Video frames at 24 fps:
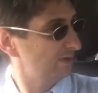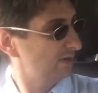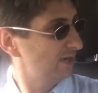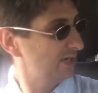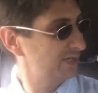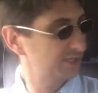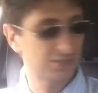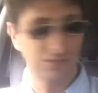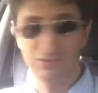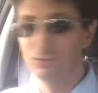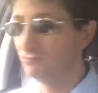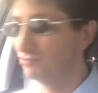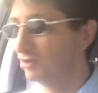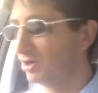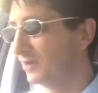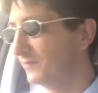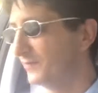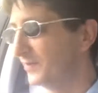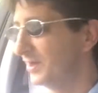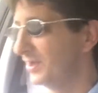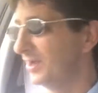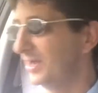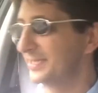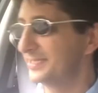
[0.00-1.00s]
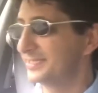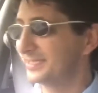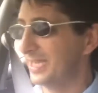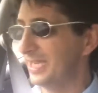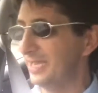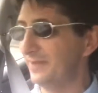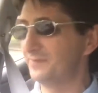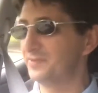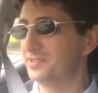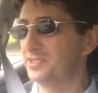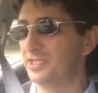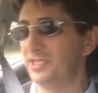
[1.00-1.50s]
I do rather like to
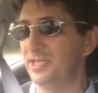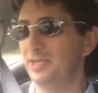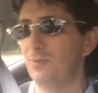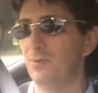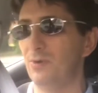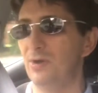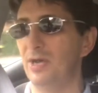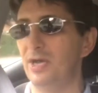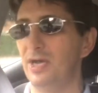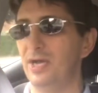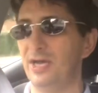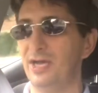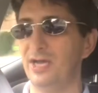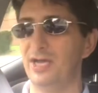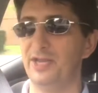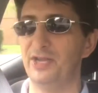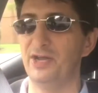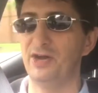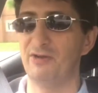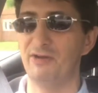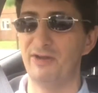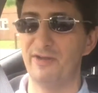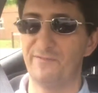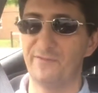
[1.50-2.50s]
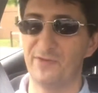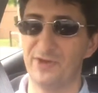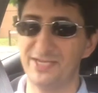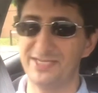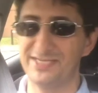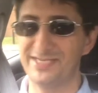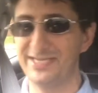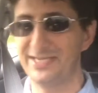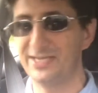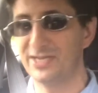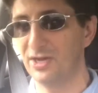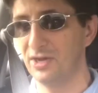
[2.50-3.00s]
have a C, uh, an R F I
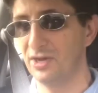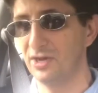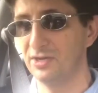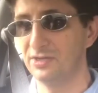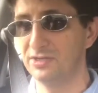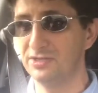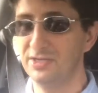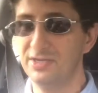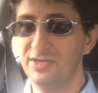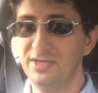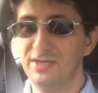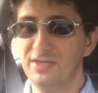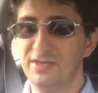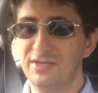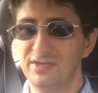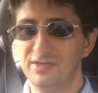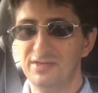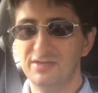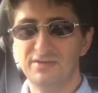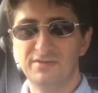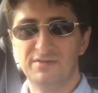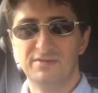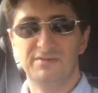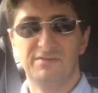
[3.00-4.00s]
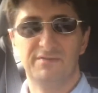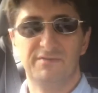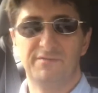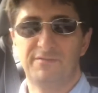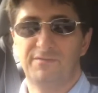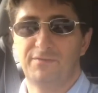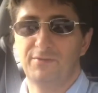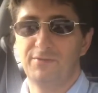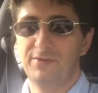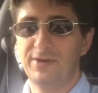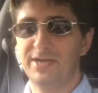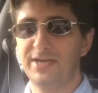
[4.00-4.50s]
D card
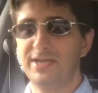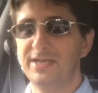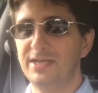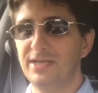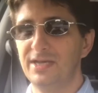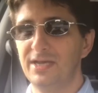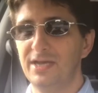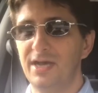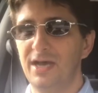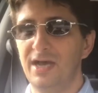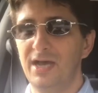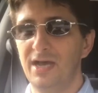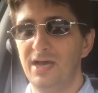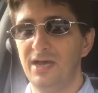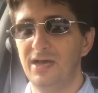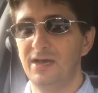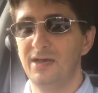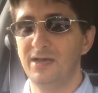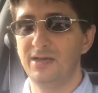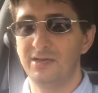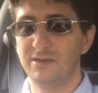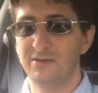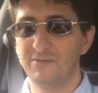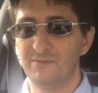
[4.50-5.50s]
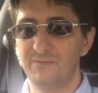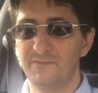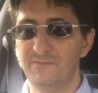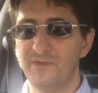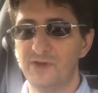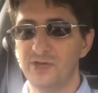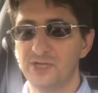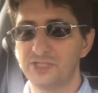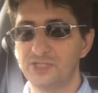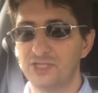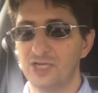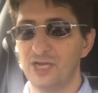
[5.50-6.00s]
for any uh,
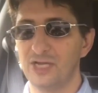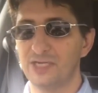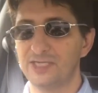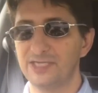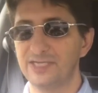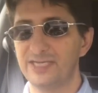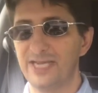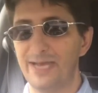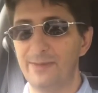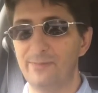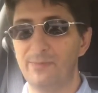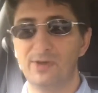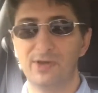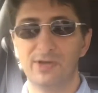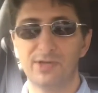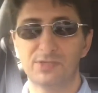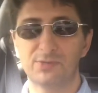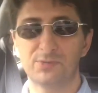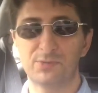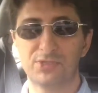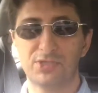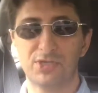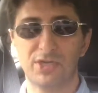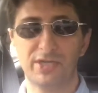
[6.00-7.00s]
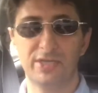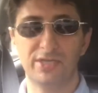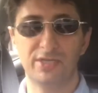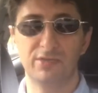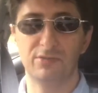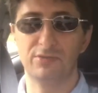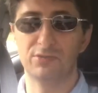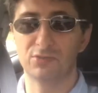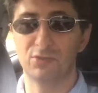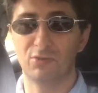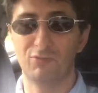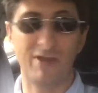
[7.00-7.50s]
fast charging networks which I
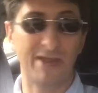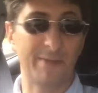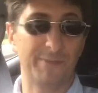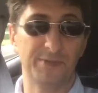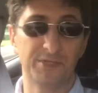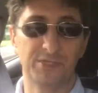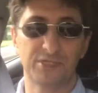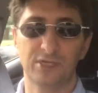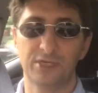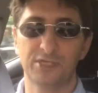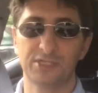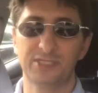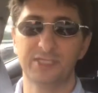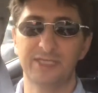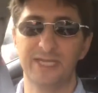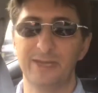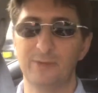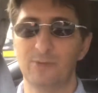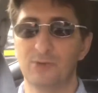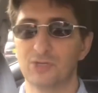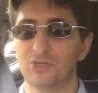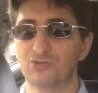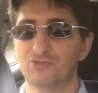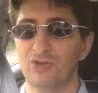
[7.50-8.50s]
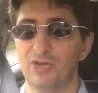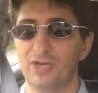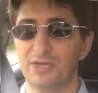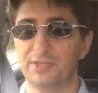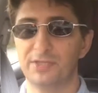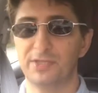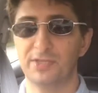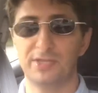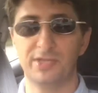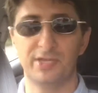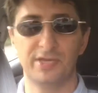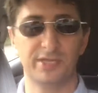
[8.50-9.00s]
use, or rapid charging networks
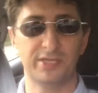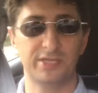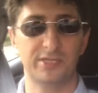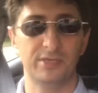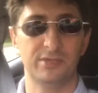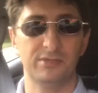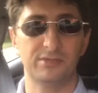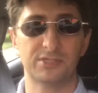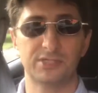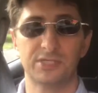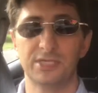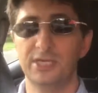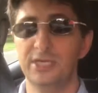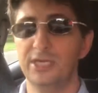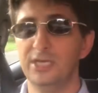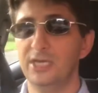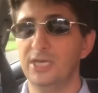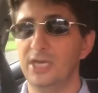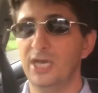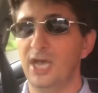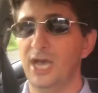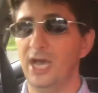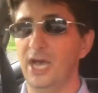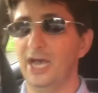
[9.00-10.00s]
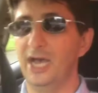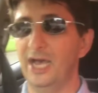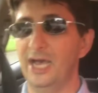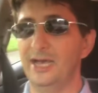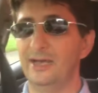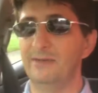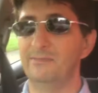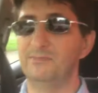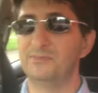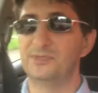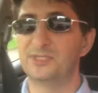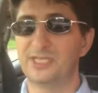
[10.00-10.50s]
rather, that I use,
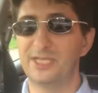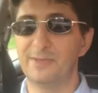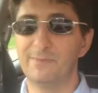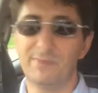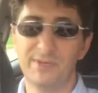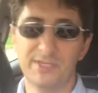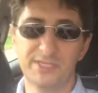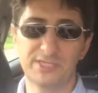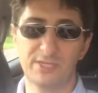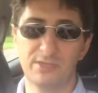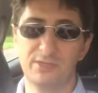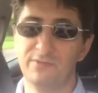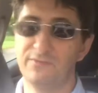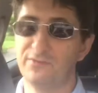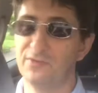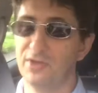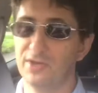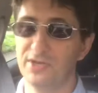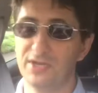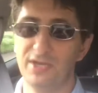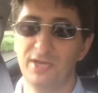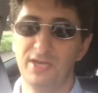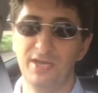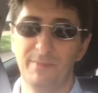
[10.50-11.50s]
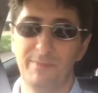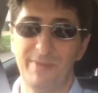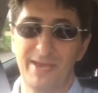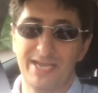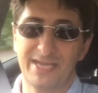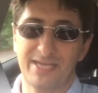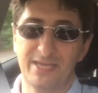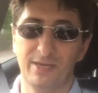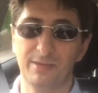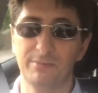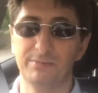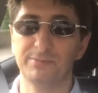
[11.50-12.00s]
um, simply so you've got a, a
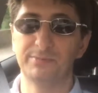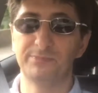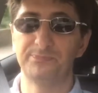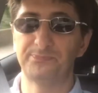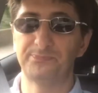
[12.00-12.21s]
backup.